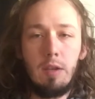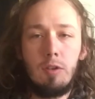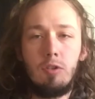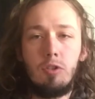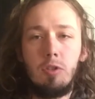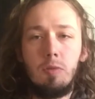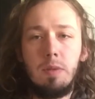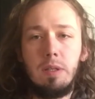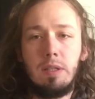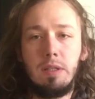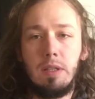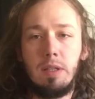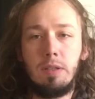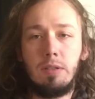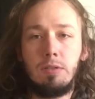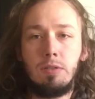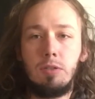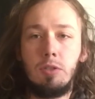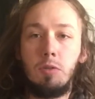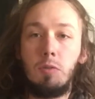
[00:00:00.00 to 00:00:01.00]
in doing
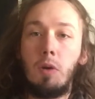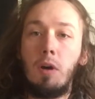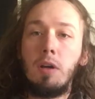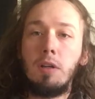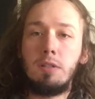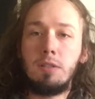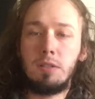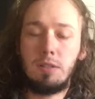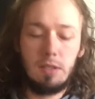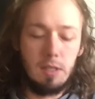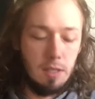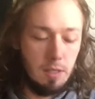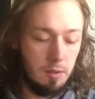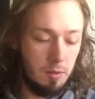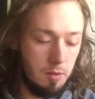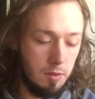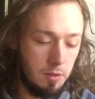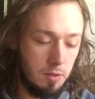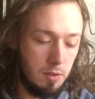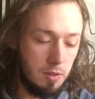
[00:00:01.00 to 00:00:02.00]
this, you are staying
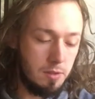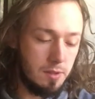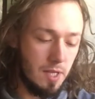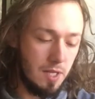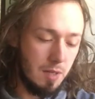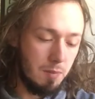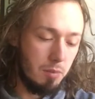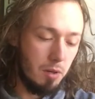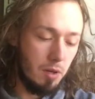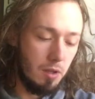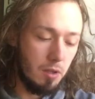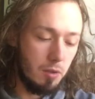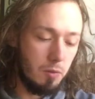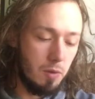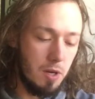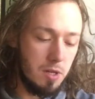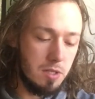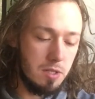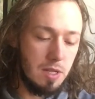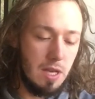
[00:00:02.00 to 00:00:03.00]
into the second part of the
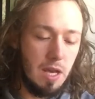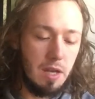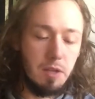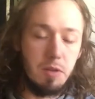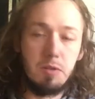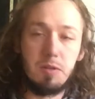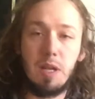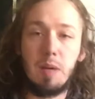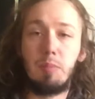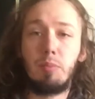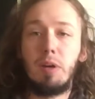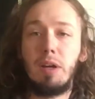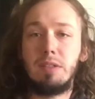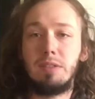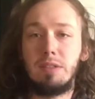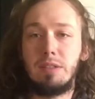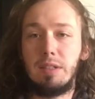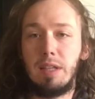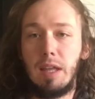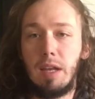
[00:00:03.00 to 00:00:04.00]
question, how do you stay
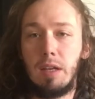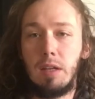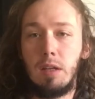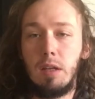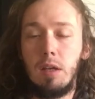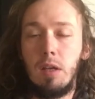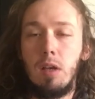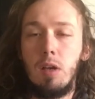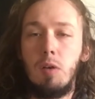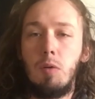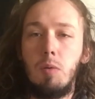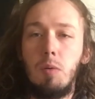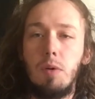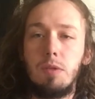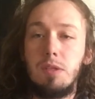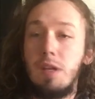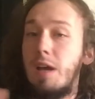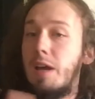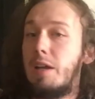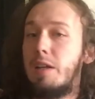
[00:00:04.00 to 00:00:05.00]
present then? Well,
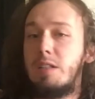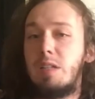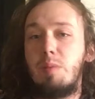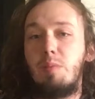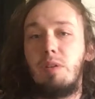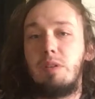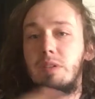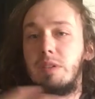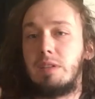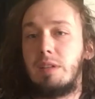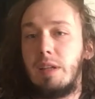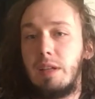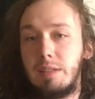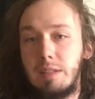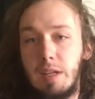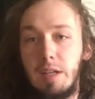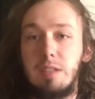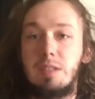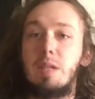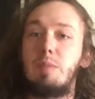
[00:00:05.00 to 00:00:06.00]
it's not how do you stay present then, it's
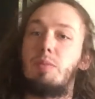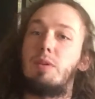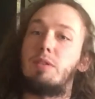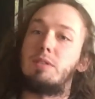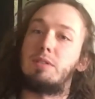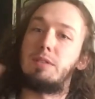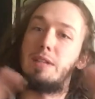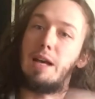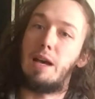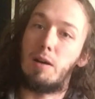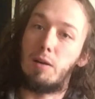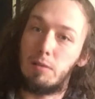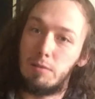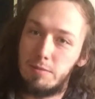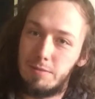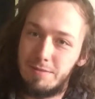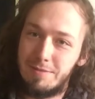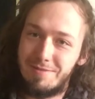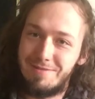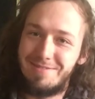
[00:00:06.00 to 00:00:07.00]
how do you stay present now.
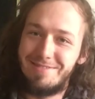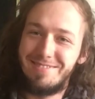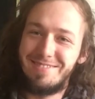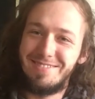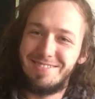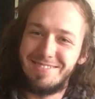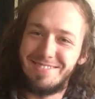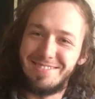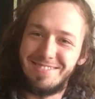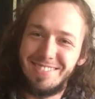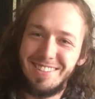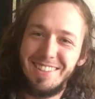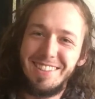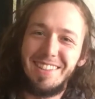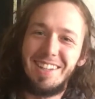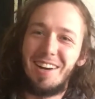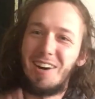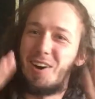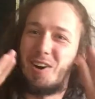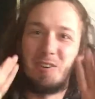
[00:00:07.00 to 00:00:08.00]

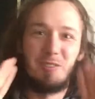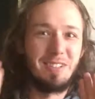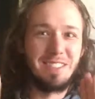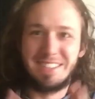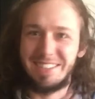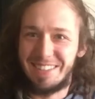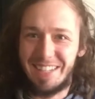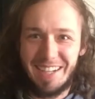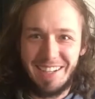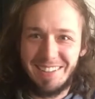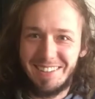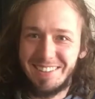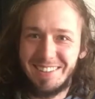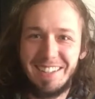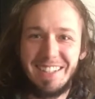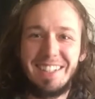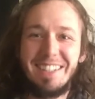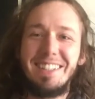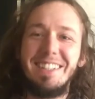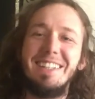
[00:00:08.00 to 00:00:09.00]
Always now,
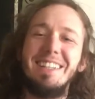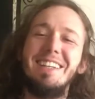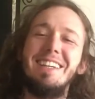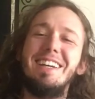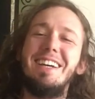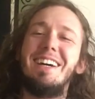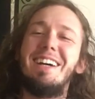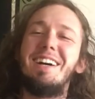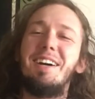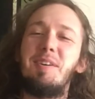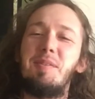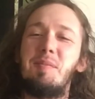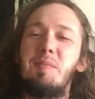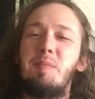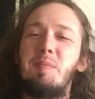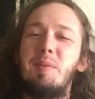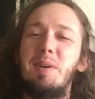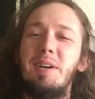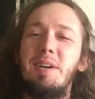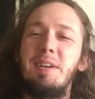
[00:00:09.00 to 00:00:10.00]
right?
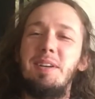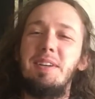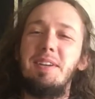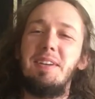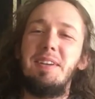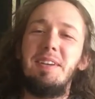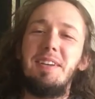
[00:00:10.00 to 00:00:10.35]
But